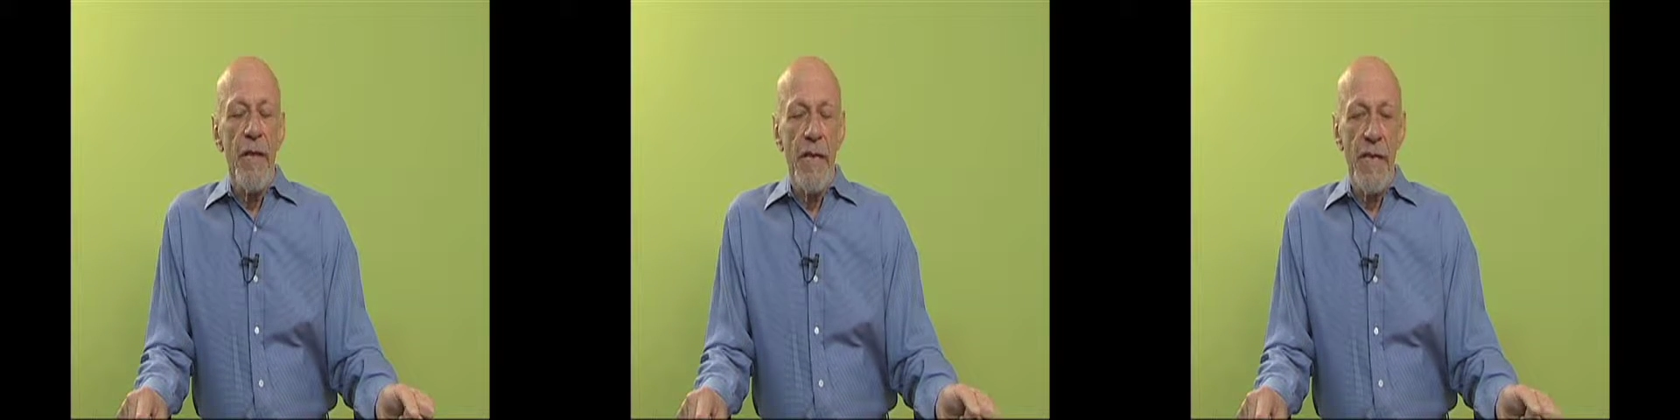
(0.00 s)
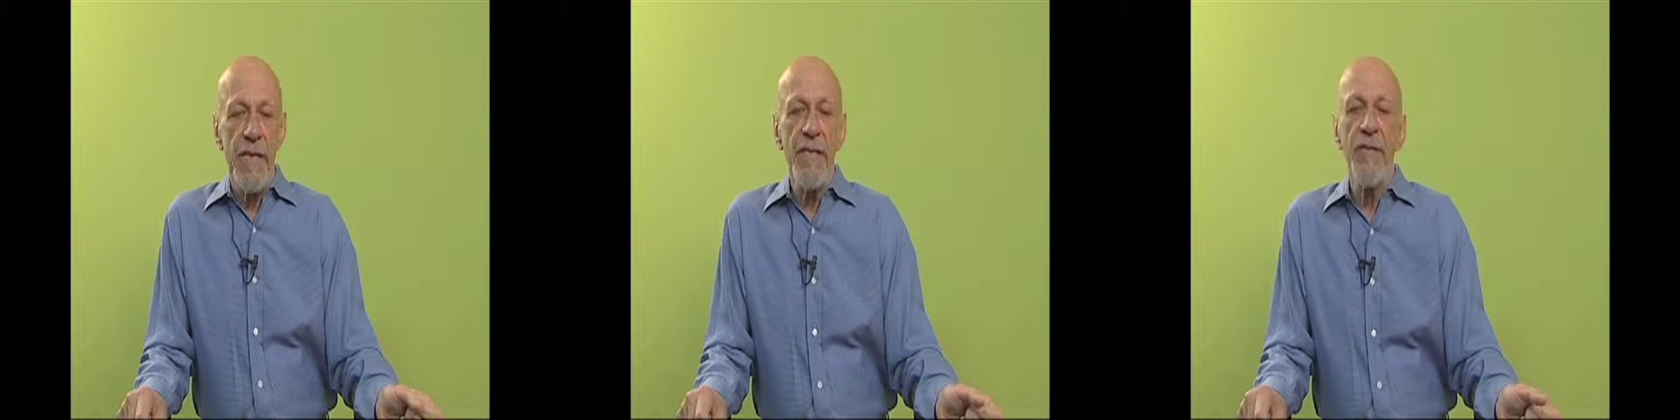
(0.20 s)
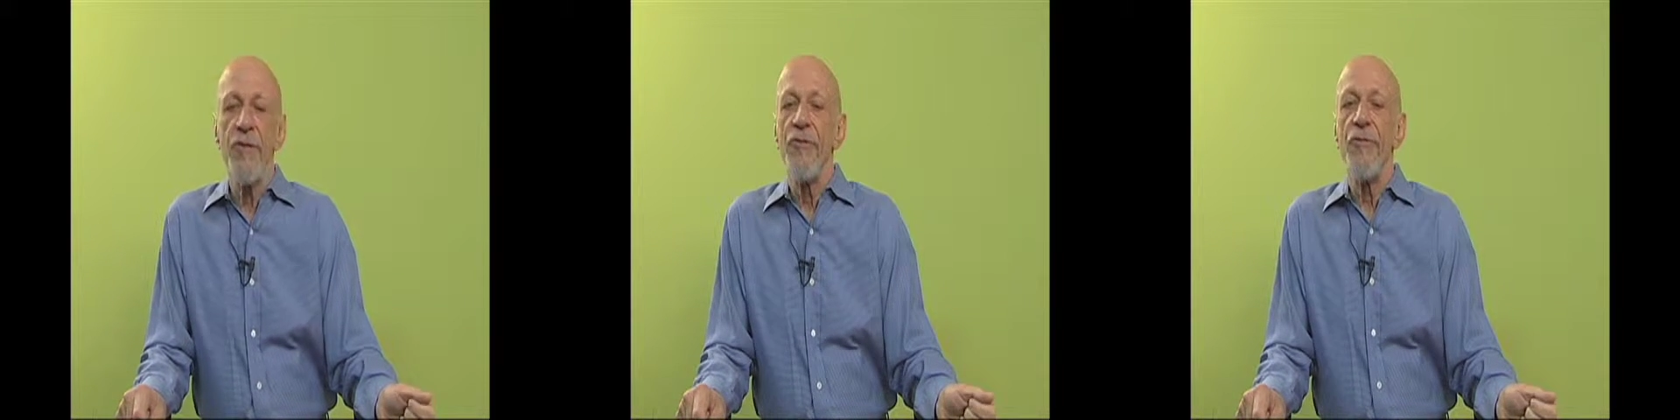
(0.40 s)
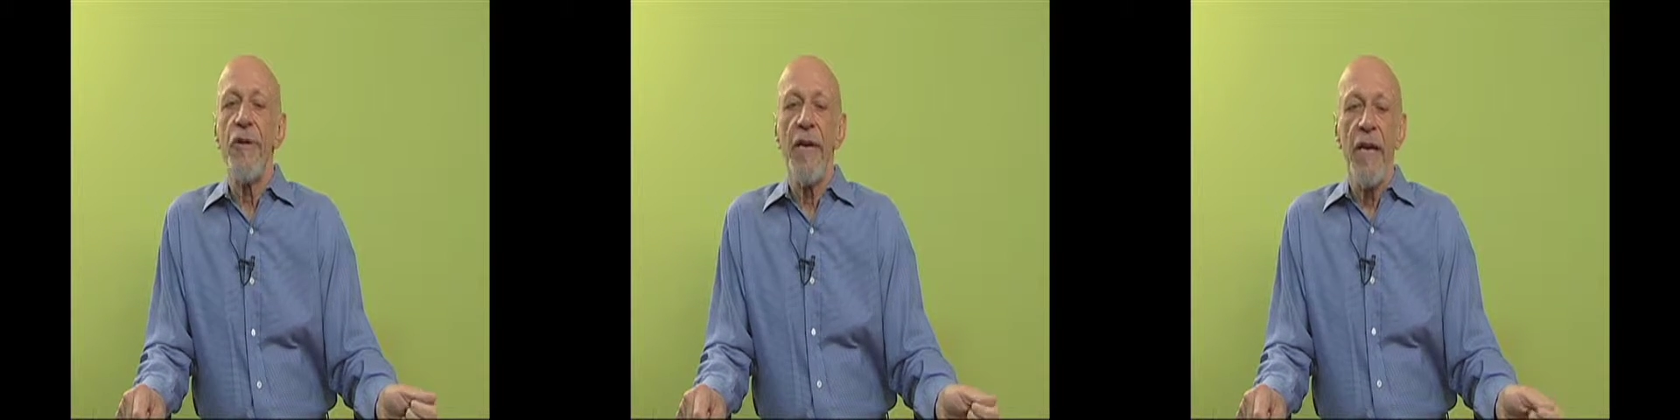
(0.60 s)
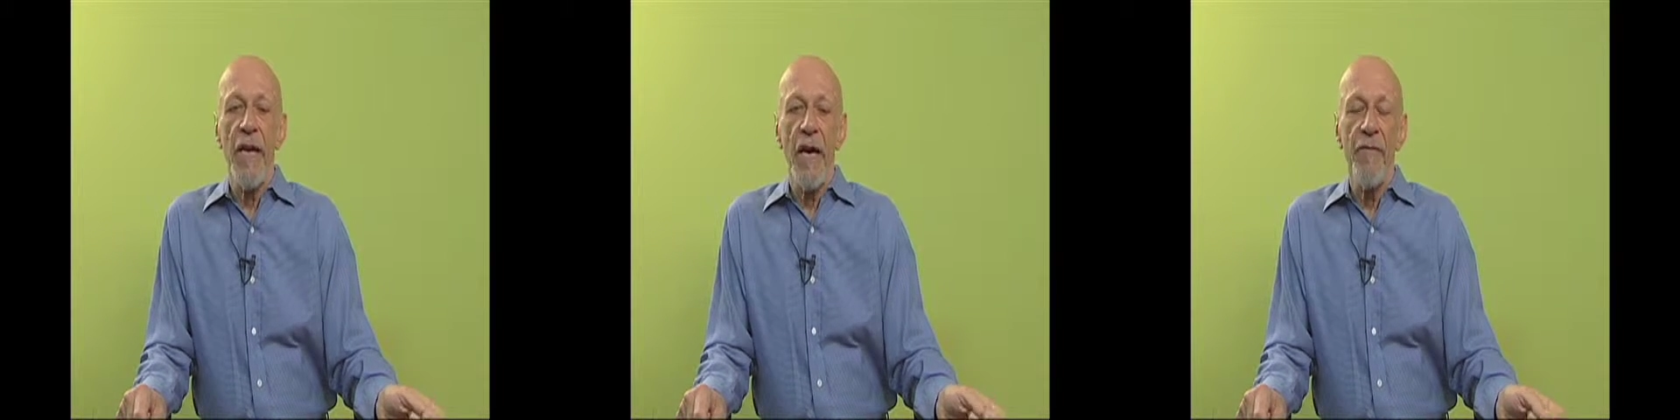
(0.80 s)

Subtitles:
history